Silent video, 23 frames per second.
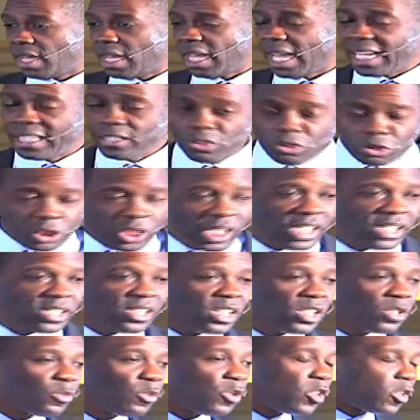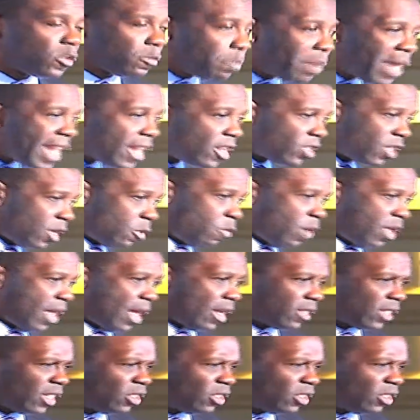And Jesus was patient with us.